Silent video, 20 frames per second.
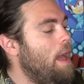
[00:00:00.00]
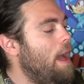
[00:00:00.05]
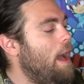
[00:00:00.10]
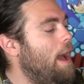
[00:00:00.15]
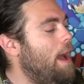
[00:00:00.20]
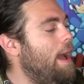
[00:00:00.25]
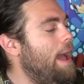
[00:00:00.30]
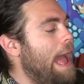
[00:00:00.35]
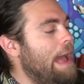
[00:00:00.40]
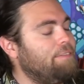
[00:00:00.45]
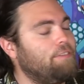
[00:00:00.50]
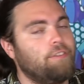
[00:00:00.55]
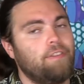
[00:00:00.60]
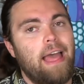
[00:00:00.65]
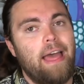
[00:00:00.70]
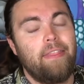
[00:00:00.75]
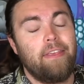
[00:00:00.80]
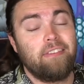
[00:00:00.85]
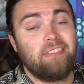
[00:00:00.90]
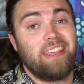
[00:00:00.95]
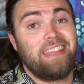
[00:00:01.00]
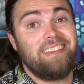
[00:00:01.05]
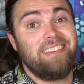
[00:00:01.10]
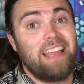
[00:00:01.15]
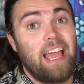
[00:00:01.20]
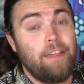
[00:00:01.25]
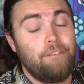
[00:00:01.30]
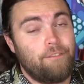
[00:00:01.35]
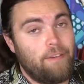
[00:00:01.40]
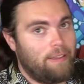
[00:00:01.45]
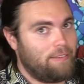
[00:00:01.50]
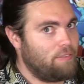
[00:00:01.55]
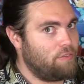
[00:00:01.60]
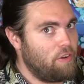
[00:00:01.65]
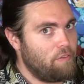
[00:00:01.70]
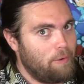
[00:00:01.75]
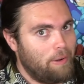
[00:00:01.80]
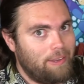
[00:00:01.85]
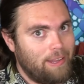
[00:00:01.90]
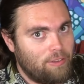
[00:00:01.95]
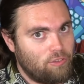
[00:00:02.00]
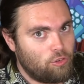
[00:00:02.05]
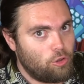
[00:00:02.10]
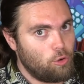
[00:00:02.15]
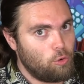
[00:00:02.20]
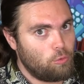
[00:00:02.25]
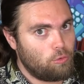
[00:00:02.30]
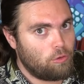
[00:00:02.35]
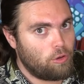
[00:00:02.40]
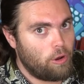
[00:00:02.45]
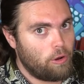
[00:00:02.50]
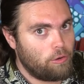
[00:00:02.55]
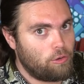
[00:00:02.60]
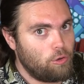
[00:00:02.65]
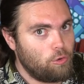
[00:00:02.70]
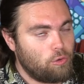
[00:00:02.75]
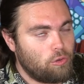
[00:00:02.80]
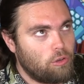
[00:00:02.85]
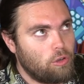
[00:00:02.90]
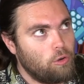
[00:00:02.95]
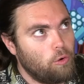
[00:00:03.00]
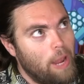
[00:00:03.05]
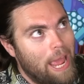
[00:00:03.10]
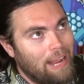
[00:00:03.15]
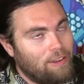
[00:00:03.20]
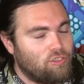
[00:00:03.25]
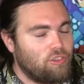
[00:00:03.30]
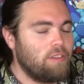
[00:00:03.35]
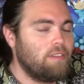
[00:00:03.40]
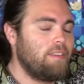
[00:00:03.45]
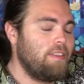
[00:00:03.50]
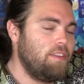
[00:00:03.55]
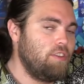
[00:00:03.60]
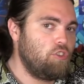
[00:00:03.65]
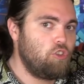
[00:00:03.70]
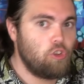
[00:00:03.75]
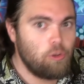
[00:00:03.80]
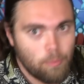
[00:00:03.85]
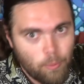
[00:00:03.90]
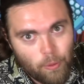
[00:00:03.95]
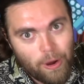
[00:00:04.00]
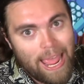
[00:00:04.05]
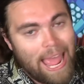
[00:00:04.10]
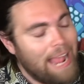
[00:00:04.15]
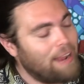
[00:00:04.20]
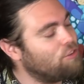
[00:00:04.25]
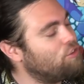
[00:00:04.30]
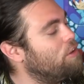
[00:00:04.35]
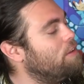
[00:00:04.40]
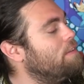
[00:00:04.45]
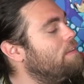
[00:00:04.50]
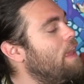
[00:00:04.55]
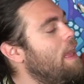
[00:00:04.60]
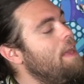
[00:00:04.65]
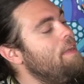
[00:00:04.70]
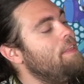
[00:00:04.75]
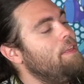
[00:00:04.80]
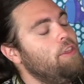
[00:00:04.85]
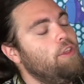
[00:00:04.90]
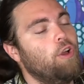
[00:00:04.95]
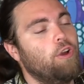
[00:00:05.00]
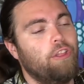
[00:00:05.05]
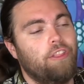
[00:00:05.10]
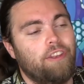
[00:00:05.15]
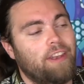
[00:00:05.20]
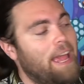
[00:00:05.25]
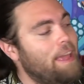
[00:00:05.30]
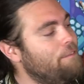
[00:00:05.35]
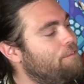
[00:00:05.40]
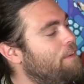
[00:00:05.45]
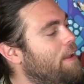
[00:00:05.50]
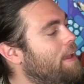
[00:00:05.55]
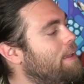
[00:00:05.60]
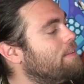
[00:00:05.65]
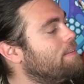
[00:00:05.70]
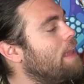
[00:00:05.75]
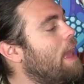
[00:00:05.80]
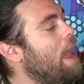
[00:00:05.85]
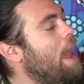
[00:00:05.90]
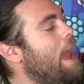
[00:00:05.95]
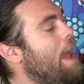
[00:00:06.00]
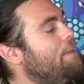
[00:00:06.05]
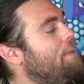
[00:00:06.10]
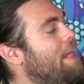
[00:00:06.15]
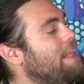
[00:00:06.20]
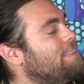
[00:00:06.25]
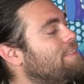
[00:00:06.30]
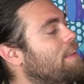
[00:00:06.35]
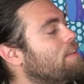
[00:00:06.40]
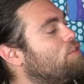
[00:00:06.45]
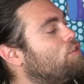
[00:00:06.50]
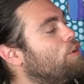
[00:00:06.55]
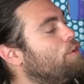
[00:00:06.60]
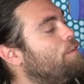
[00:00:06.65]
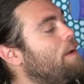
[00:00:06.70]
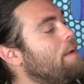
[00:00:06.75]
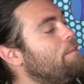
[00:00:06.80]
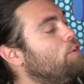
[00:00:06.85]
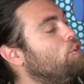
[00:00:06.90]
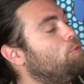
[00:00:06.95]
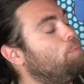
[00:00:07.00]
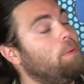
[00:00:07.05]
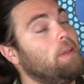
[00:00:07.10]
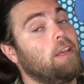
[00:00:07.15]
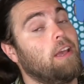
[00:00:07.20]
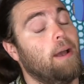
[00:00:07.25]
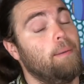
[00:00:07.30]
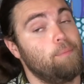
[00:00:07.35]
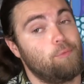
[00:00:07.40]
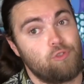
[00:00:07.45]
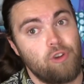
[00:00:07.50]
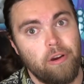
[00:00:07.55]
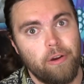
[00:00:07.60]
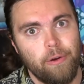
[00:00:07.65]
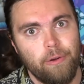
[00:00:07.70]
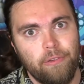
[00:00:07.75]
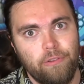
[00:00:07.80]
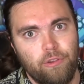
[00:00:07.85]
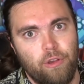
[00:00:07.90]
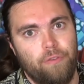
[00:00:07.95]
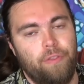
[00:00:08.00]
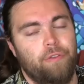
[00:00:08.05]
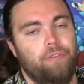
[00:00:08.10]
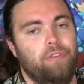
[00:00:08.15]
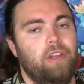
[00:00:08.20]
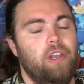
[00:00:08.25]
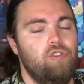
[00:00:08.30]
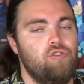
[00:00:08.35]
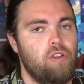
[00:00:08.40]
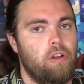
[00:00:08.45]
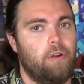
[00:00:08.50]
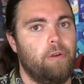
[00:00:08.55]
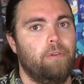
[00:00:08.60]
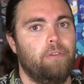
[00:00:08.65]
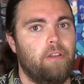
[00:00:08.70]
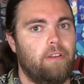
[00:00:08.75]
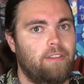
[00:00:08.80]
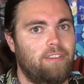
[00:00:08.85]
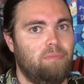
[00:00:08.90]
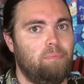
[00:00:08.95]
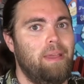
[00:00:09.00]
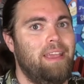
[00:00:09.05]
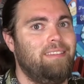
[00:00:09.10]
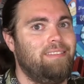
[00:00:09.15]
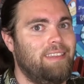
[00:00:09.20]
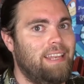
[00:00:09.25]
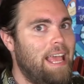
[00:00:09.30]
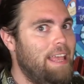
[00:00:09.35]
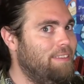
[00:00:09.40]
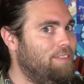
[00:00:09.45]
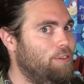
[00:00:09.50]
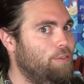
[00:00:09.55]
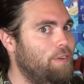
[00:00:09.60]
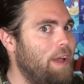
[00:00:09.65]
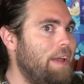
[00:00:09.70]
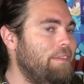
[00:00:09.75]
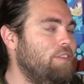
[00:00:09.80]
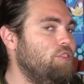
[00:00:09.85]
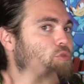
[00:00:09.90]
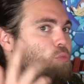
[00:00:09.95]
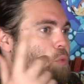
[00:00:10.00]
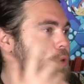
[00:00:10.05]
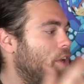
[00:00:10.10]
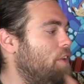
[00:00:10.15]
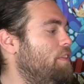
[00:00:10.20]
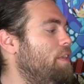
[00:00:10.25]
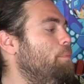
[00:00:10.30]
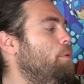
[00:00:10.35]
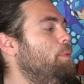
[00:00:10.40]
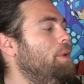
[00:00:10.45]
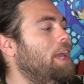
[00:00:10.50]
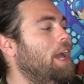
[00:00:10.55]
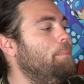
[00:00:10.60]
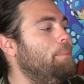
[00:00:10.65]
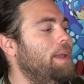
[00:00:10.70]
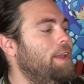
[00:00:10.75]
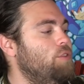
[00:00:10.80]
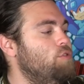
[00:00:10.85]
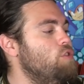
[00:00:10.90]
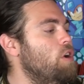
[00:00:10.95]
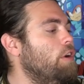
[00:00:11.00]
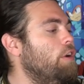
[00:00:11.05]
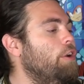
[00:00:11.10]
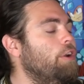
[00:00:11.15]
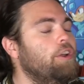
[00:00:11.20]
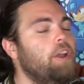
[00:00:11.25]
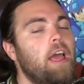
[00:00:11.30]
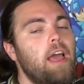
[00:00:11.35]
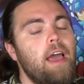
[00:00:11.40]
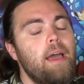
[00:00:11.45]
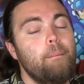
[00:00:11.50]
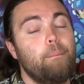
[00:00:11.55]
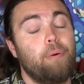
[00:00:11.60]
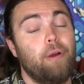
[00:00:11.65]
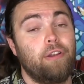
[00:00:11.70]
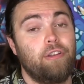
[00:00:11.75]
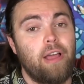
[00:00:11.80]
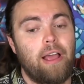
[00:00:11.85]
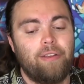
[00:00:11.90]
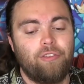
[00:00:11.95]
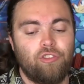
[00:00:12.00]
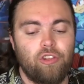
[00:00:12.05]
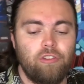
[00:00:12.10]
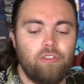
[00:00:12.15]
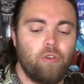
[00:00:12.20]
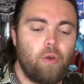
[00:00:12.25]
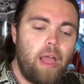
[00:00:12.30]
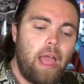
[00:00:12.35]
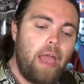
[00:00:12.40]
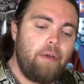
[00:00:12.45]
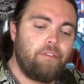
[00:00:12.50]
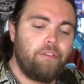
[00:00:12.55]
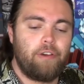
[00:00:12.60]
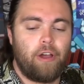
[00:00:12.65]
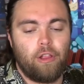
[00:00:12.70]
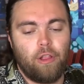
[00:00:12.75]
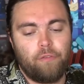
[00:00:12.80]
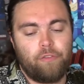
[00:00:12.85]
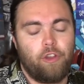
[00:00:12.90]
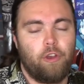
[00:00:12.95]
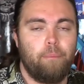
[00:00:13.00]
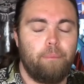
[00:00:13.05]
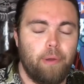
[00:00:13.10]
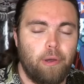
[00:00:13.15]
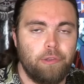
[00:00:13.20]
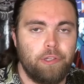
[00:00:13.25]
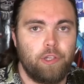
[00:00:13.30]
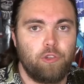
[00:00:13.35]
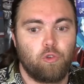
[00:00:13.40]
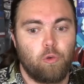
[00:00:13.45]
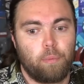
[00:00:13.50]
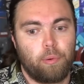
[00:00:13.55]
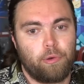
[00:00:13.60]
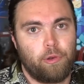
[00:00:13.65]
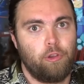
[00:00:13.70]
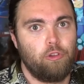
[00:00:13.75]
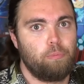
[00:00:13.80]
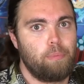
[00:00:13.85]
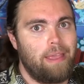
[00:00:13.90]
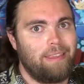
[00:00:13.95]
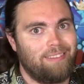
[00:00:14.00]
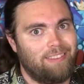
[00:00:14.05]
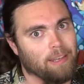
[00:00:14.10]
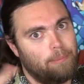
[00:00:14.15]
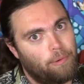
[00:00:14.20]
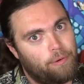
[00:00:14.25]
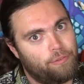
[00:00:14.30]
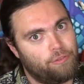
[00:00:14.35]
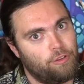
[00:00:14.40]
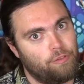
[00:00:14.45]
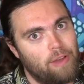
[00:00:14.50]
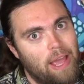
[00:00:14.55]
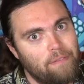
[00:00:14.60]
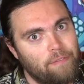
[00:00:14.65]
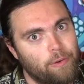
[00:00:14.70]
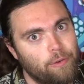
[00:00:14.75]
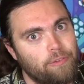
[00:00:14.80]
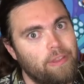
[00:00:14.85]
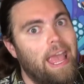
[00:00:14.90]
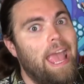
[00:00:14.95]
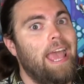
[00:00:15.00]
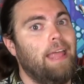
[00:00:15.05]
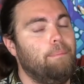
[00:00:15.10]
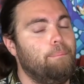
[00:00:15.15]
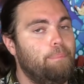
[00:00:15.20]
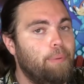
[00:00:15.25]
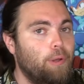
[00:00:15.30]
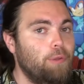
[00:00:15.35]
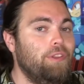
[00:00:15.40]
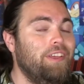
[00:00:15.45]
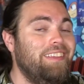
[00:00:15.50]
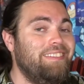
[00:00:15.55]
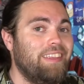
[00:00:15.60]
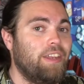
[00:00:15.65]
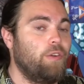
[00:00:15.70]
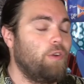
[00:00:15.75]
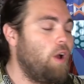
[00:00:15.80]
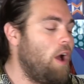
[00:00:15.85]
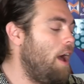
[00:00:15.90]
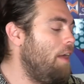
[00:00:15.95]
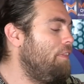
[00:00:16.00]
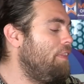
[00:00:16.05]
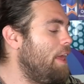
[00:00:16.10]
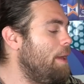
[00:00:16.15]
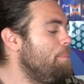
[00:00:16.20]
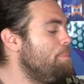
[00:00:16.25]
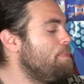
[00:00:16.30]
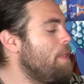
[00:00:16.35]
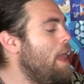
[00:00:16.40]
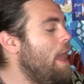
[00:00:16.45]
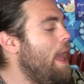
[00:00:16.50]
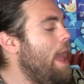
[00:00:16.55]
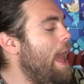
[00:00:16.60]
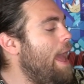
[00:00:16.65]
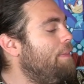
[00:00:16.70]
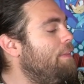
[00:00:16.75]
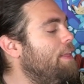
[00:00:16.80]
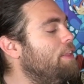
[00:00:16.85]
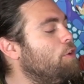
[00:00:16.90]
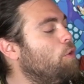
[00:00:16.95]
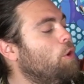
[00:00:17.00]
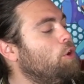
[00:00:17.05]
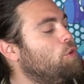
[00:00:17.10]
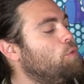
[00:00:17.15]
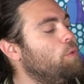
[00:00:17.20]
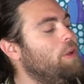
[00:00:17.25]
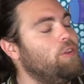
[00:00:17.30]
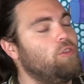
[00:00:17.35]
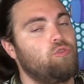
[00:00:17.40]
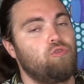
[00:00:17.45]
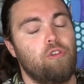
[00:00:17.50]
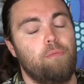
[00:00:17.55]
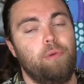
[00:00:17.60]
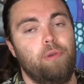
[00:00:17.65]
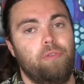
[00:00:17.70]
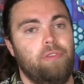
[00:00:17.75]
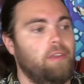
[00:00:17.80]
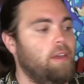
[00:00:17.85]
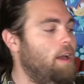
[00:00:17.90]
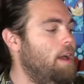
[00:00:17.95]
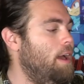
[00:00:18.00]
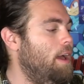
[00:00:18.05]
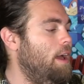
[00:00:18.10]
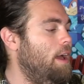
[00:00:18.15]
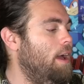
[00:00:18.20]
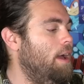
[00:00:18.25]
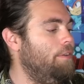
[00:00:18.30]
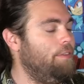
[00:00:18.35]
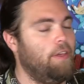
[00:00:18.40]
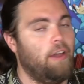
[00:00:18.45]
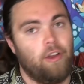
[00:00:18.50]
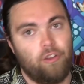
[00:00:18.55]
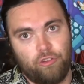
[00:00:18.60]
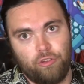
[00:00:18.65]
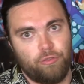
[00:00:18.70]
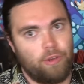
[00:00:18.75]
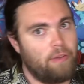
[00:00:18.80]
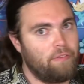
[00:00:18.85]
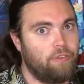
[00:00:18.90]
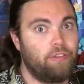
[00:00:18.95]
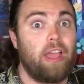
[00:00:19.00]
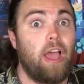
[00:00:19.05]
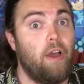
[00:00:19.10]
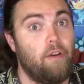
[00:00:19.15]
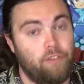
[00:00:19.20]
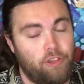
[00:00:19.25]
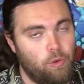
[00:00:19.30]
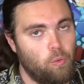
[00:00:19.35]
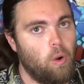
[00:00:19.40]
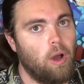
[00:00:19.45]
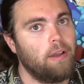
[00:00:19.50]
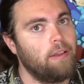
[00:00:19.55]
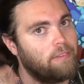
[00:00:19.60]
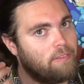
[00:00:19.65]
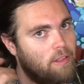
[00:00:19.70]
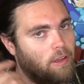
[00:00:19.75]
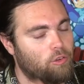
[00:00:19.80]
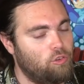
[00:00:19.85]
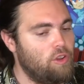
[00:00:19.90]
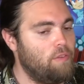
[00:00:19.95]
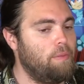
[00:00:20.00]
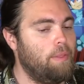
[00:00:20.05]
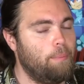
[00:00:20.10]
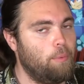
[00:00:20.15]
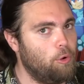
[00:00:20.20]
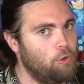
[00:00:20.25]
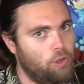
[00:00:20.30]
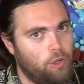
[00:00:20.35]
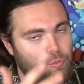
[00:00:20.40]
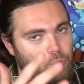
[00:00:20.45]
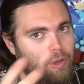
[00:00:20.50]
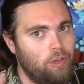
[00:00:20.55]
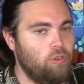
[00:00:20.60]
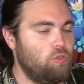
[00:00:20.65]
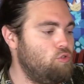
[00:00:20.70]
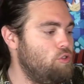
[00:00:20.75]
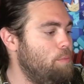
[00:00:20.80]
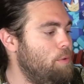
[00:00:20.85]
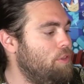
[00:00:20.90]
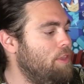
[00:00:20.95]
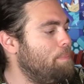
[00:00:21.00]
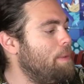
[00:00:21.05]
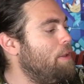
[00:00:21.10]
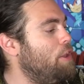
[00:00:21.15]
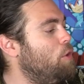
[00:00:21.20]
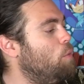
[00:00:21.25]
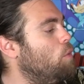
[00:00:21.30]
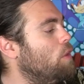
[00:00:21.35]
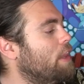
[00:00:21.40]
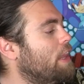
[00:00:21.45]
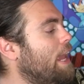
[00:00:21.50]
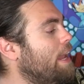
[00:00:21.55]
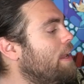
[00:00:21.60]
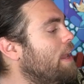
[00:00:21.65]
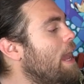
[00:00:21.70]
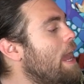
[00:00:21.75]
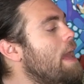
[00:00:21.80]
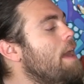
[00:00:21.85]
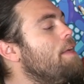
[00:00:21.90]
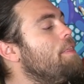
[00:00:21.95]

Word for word: Uh, after that that is a night phase. After everybody takes two, two, two actions and then two more actions, then you go to the night phase, and that's survivors become drunkards. So if there's any drunkards on a space that has survivors, one of them will become a drunkard. Production, so every, all of your buildings will produce based on the number of survivors and buildings that are on them, and then you're going to redistribute the, uh, uh, the survivors however you want. As long as you have them on the board, you can redistribute them how you will like.